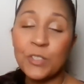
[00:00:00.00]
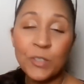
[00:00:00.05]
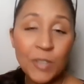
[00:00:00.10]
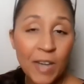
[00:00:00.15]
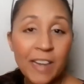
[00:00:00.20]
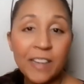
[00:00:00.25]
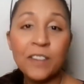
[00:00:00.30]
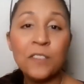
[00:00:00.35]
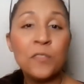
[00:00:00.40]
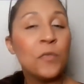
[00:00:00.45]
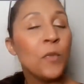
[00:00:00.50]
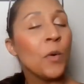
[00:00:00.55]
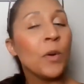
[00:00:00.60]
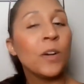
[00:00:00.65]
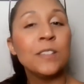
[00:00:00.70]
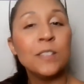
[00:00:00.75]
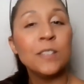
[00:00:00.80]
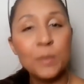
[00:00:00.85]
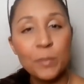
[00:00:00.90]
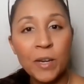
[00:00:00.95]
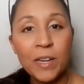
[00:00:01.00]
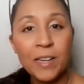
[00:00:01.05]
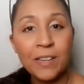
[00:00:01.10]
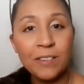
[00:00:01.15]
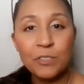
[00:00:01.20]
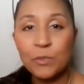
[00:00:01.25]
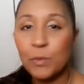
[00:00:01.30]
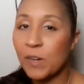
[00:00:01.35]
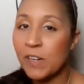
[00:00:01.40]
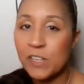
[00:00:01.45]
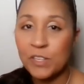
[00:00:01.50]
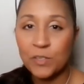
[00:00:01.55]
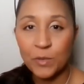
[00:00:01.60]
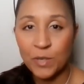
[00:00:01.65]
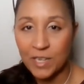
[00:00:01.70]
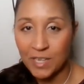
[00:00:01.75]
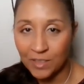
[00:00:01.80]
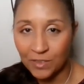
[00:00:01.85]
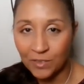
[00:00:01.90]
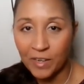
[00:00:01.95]
trend for spring
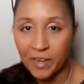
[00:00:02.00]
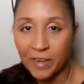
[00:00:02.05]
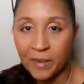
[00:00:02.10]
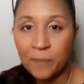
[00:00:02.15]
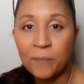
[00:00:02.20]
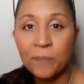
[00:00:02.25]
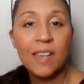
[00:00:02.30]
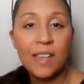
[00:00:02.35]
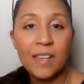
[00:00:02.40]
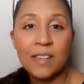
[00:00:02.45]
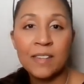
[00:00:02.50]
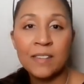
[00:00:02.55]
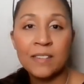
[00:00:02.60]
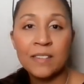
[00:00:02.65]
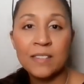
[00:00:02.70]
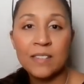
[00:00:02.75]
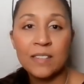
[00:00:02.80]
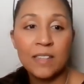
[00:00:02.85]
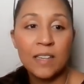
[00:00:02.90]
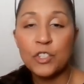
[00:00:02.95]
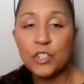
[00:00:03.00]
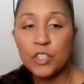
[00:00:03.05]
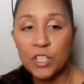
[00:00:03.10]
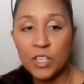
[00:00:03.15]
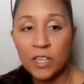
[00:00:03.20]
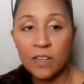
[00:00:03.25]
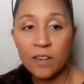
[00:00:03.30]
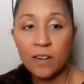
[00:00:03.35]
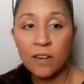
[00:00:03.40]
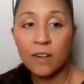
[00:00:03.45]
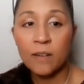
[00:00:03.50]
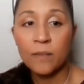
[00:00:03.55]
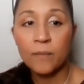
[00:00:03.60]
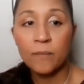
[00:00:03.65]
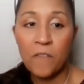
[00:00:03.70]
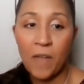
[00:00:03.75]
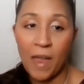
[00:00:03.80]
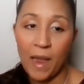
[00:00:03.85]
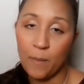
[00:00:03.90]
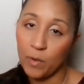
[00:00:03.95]
2023 is sheer
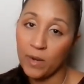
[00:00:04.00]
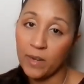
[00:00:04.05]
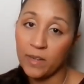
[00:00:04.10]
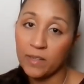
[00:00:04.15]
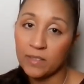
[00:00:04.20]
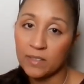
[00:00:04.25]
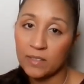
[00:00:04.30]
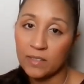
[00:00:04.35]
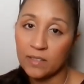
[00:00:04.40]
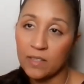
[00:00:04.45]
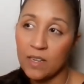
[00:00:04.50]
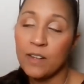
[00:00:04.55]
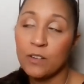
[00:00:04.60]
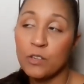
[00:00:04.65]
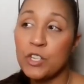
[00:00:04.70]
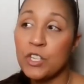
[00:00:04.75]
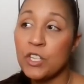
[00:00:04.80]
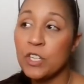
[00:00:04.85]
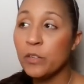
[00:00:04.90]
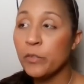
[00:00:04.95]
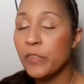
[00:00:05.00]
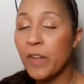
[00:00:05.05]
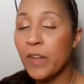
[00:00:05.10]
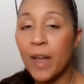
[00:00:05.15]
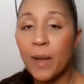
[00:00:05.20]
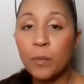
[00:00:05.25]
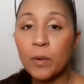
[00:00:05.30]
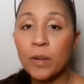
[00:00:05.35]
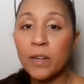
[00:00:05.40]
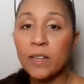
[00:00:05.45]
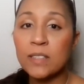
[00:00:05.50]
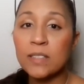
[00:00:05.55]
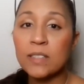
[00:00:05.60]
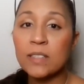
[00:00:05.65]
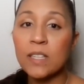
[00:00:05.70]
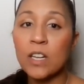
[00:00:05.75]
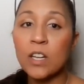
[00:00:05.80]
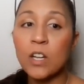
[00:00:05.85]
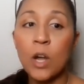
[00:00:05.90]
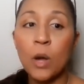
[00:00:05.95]
fabrics. Now, sheer fabrics
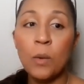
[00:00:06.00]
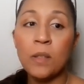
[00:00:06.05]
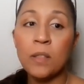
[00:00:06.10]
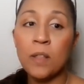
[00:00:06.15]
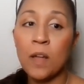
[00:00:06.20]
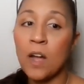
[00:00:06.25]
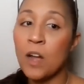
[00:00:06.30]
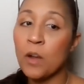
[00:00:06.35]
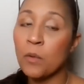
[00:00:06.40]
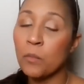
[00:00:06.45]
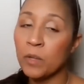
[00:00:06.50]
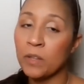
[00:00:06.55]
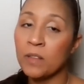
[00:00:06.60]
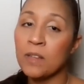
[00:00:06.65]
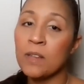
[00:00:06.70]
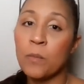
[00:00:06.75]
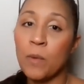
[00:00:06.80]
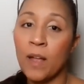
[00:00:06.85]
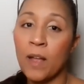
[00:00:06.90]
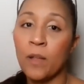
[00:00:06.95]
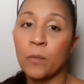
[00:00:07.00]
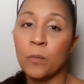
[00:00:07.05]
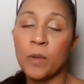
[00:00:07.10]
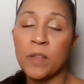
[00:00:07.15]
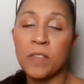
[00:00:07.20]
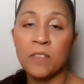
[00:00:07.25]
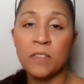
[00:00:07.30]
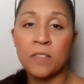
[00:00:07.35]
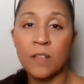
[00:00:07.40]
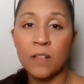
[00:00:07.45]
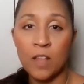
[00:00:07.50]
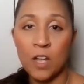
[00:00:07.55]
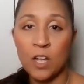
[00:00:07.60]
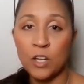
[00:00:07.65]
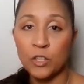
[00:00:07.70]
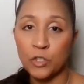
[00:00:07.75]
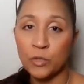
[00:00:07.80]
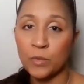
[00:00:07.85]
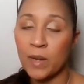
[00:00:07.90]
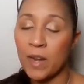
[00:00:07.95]
go along really well with the
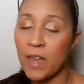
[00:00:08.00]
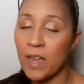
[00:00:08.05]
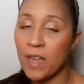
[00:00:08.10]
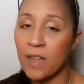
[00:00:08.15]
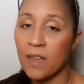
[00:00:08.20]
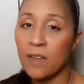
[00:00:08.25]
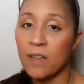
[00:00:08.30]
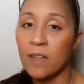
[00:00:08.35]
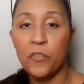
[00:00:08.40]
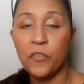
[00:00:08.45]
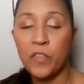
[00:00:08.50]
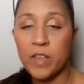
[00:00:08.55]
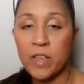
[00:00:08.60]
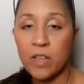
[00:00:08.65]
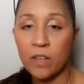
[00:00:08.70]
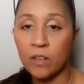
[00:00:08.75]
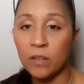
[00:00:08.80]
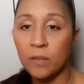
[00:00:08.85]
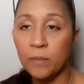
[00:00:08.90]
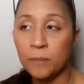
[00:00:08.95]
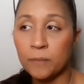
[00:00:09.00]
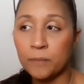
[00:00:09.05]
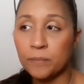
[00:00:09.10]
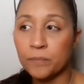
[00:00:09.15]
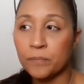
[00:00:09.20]
lingerie feel.